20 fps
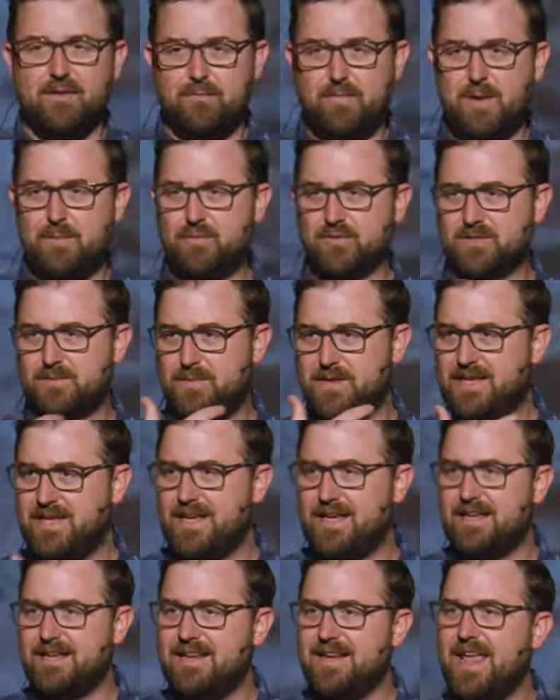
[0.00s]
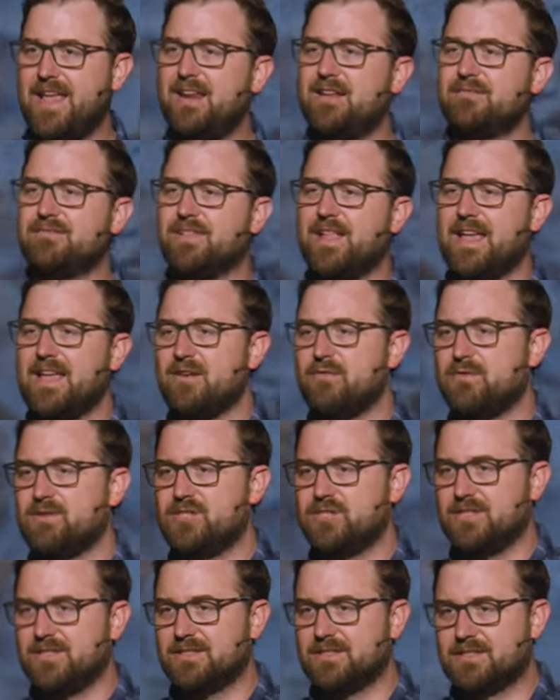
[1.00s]
people speaking in native
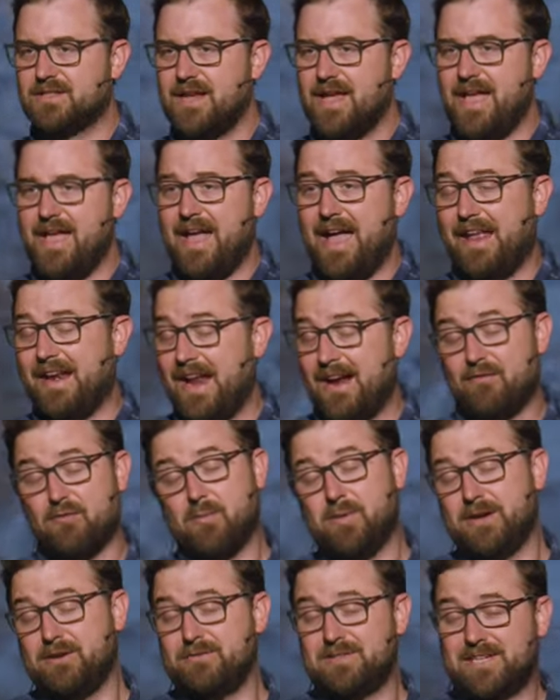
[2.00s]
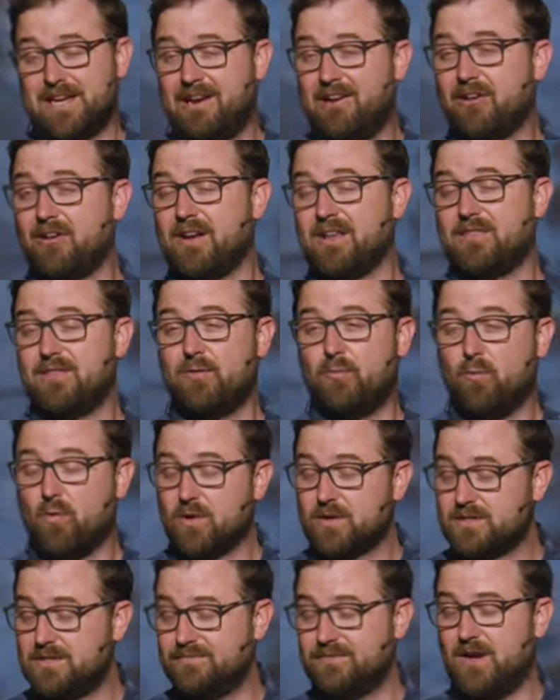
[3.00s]
languages, and everybody was hearing the
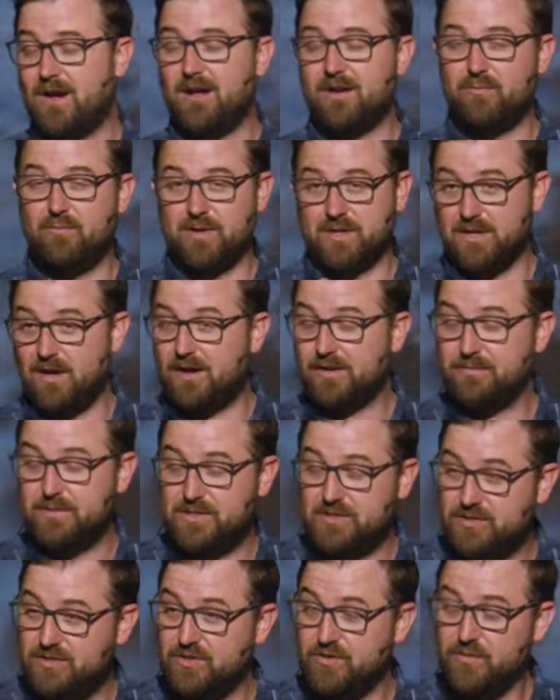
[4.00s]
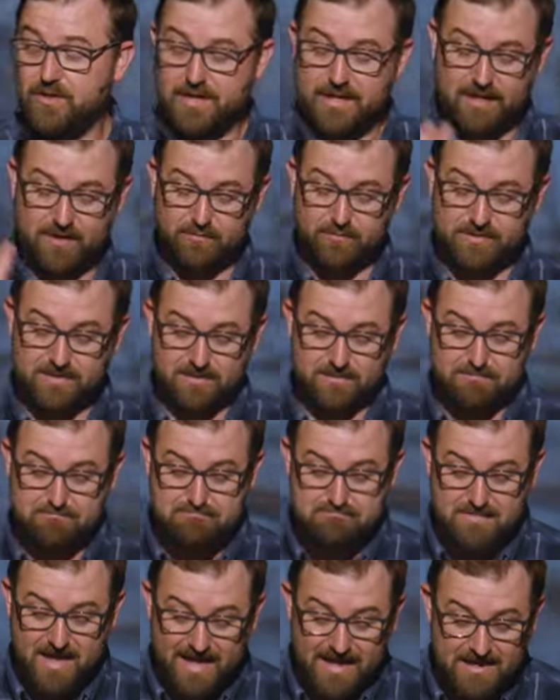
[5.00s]
works of God and what God was doing, and it was an
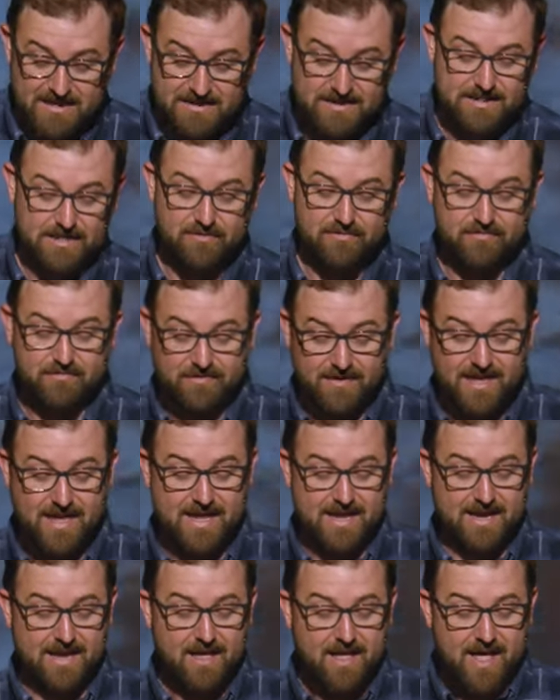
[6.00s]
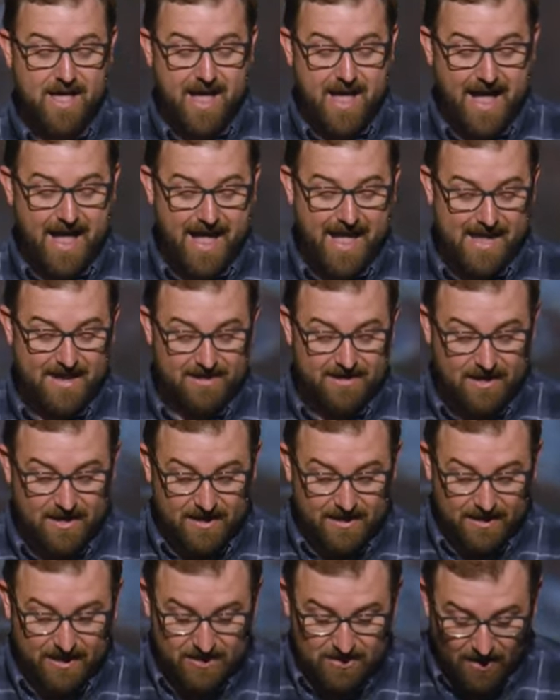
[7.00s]
amazing thing. And
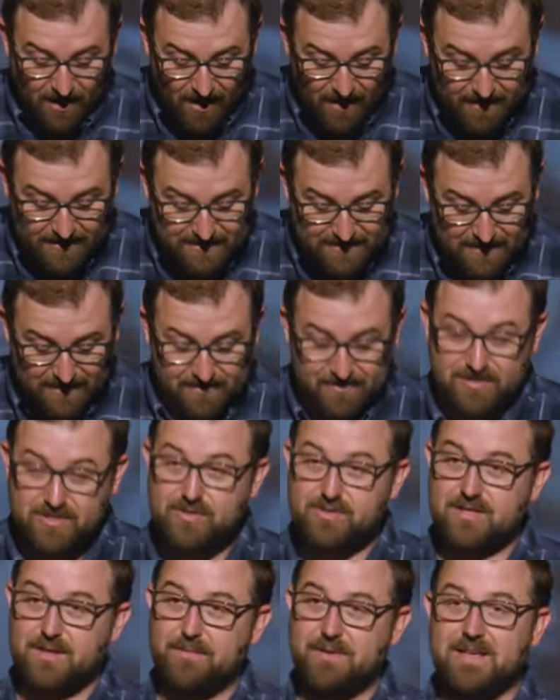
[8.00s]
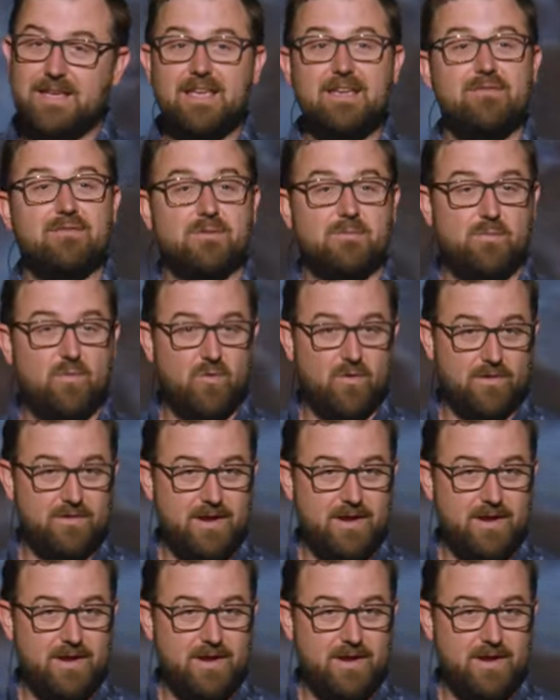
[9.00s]
God is going to do something even more